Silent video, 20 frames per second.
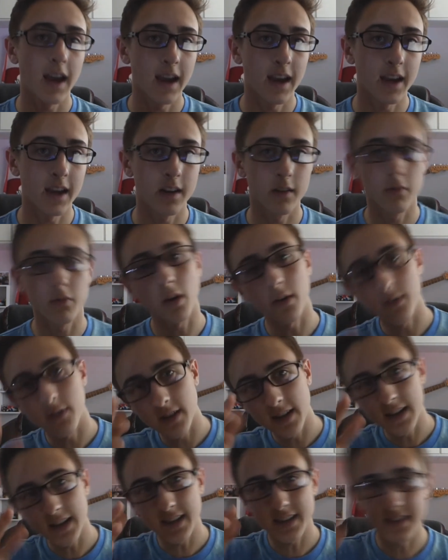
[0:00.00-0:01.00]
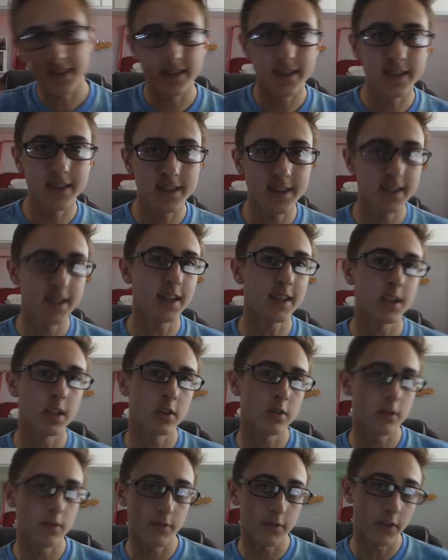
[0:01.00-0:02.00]
and roughly
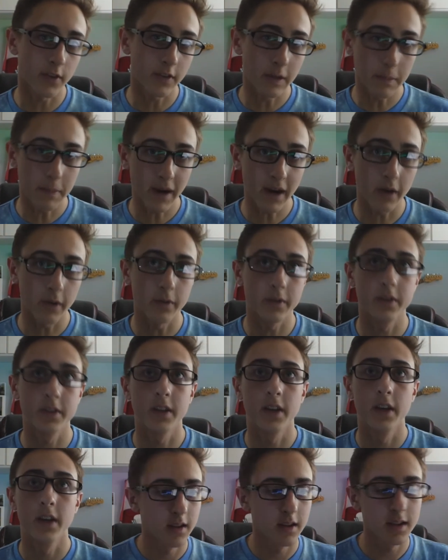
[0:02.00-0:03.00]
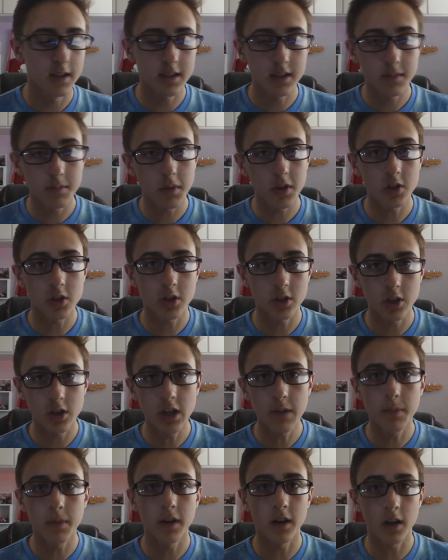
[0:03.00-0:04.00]
£650. This is much
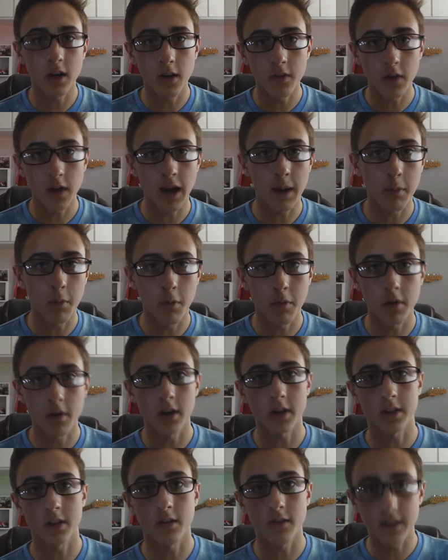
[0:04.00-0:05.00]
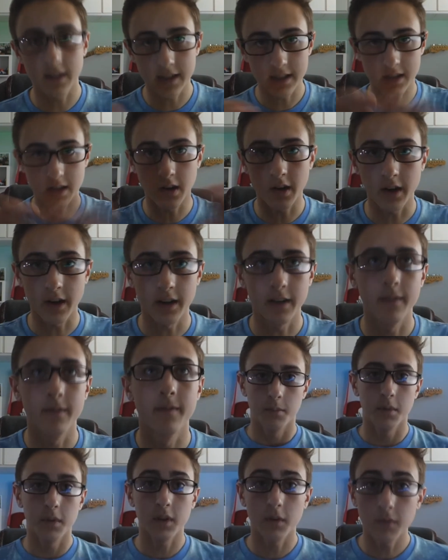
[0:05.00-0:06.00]
cheaper than other Apple products that are in this line.
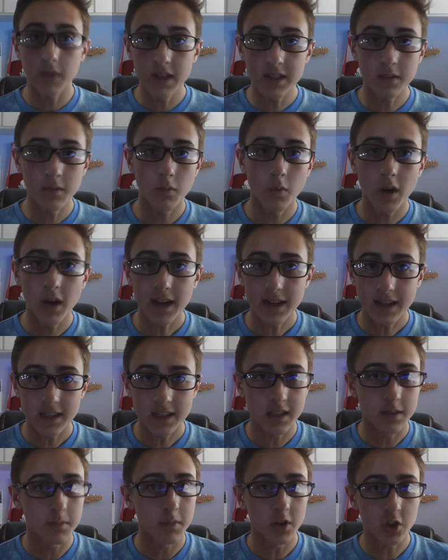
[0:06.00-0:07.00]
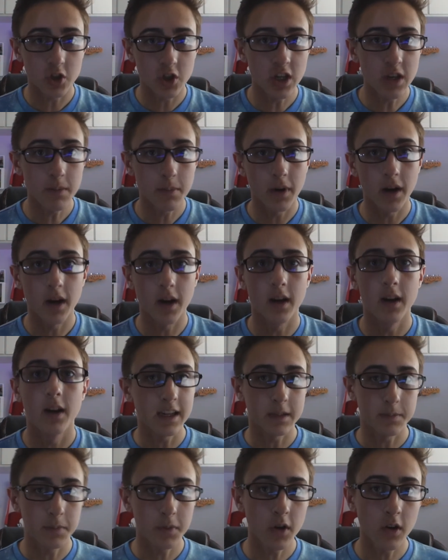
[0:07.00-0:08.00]
But the reason why this is much cheaper
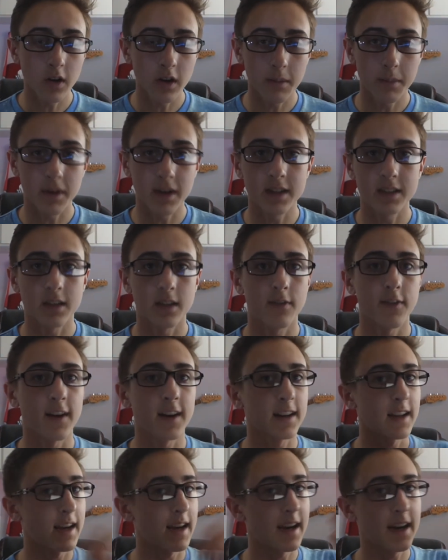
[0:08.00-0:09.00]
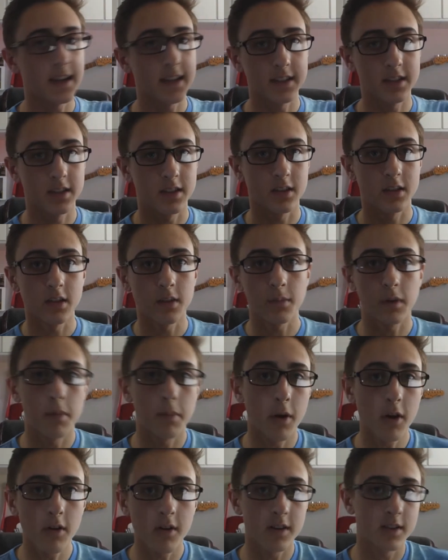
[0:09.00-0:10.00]
is purely because of the fact that it has some
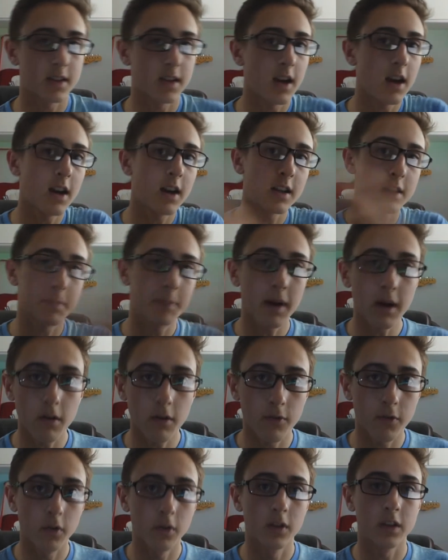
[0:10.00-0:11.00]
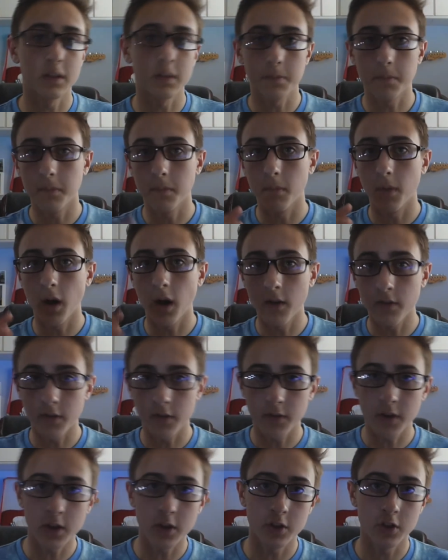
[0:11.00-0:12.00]
components that aren't as powerful as other
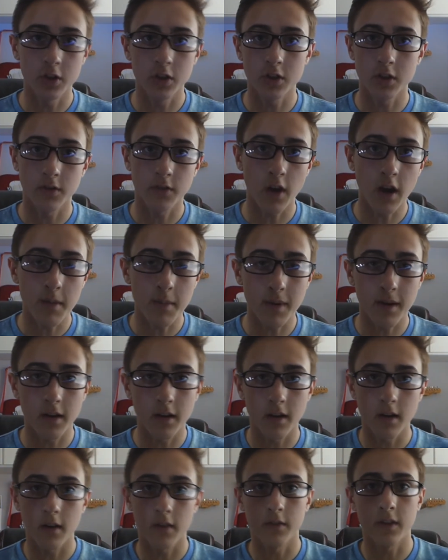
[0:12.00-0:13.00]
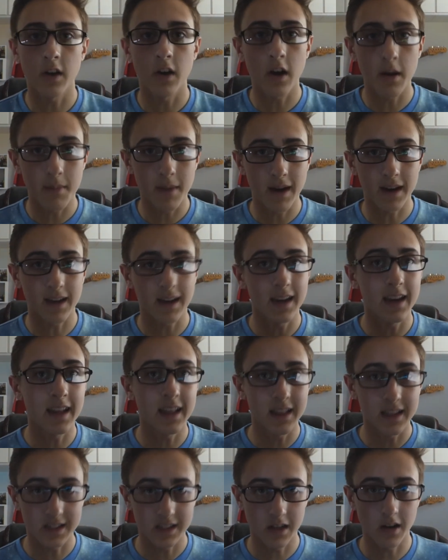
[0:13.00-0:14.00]
versions of the iMac
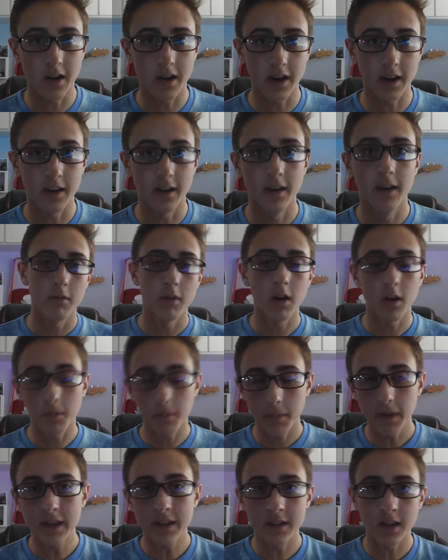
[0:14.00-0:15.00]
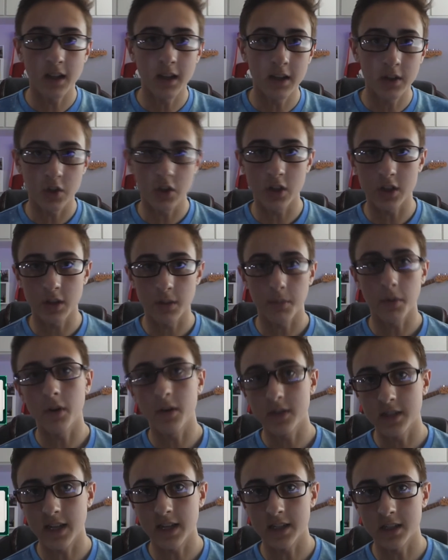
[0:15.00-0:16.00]
in this line. Well, basically just the
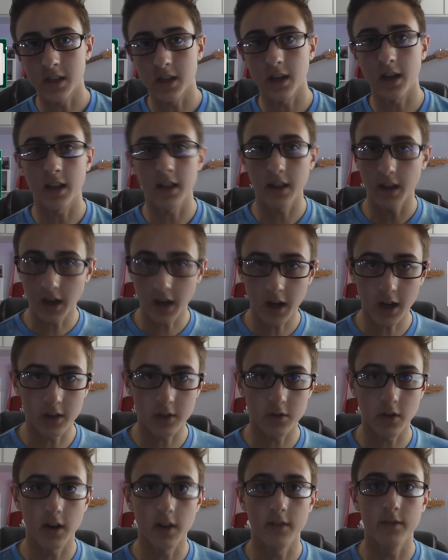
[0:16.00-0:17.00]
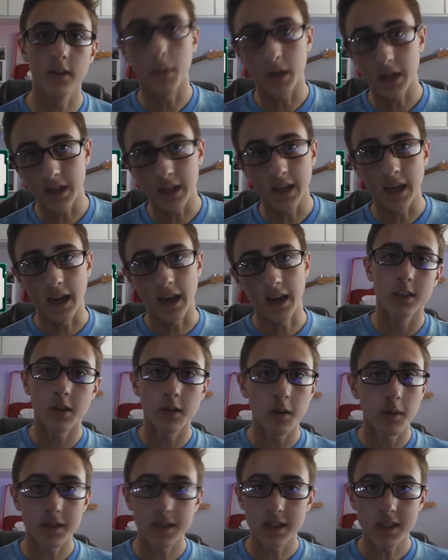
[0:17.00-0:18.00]
processor and the hard drive. But yeah. So
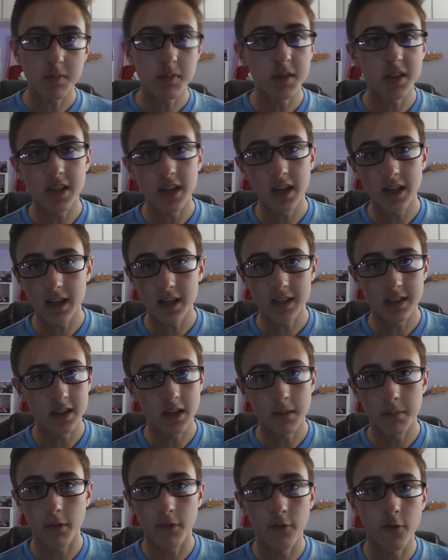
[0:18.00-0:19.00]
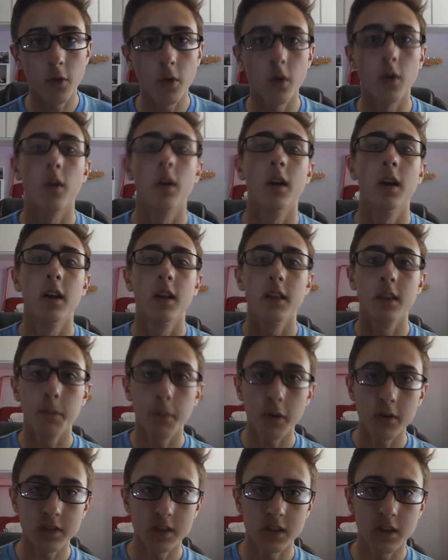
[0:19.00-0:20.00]
anyways, as said before, the
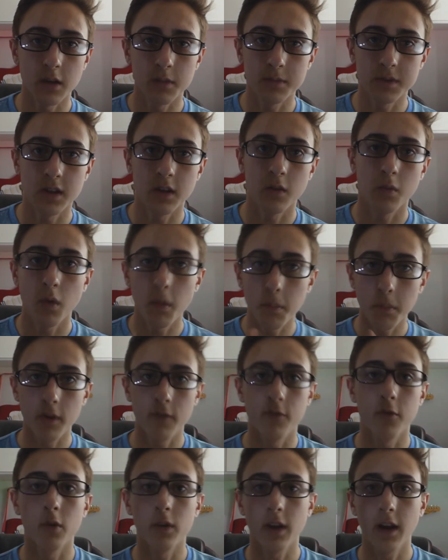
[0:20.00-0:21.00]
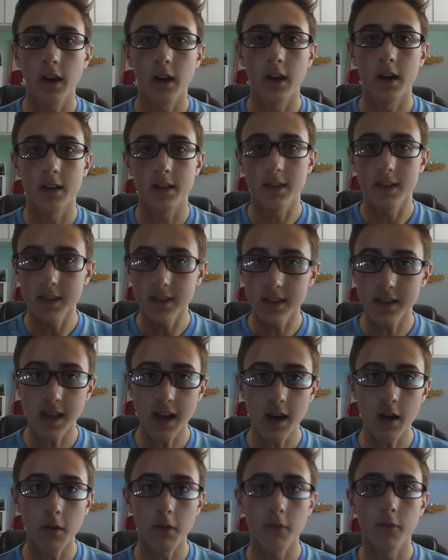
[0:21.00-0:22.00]
processor comes in at 1.4 GHz. This is
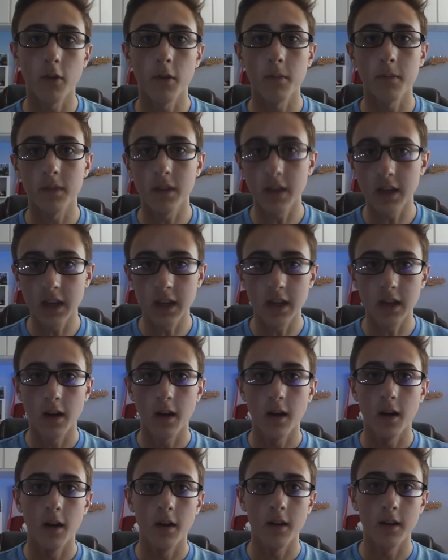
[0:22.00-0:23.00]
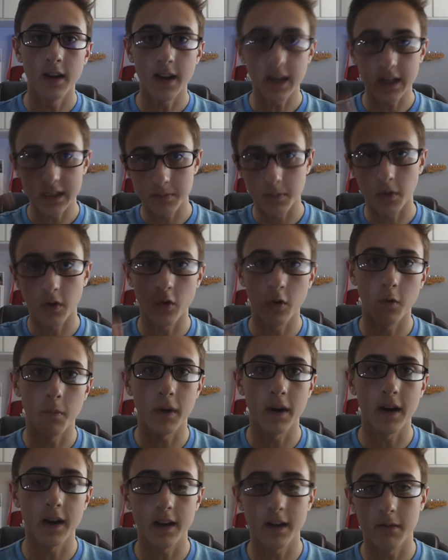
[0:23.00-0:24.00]
down from the next model,
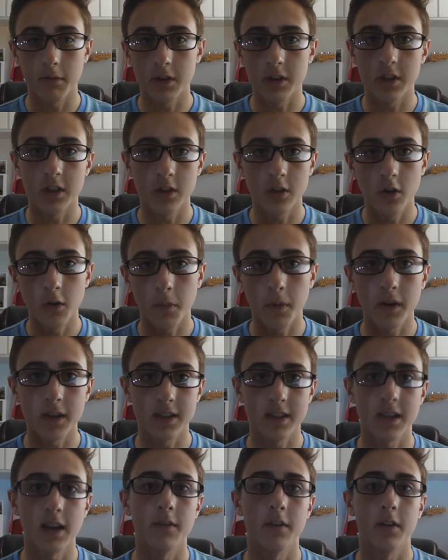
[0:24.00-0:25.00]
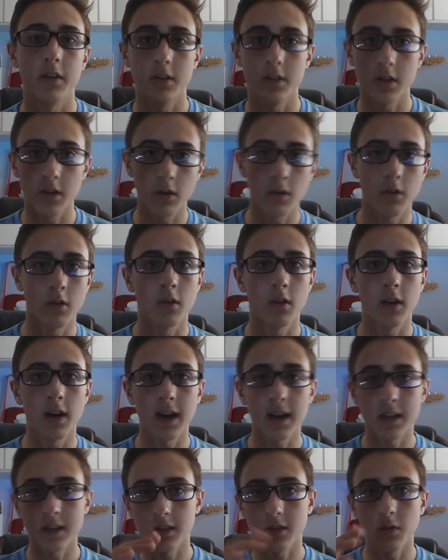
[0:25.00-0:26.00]
which is 2.7. So you're
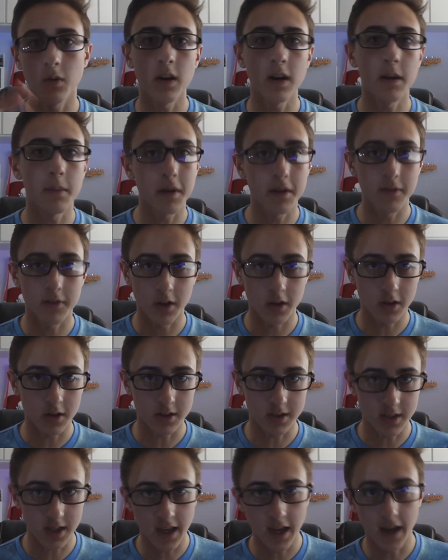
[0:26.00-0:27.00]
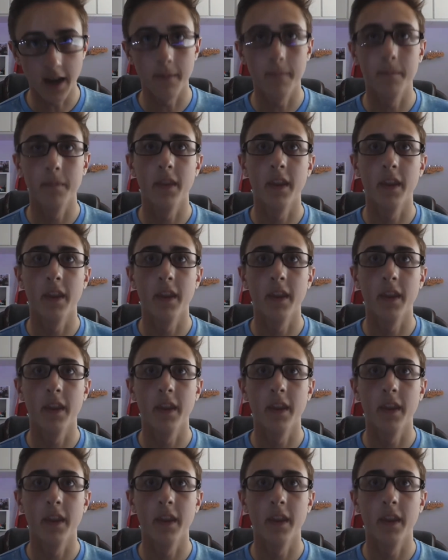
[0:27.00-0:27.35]
at quite a bit of a loss there.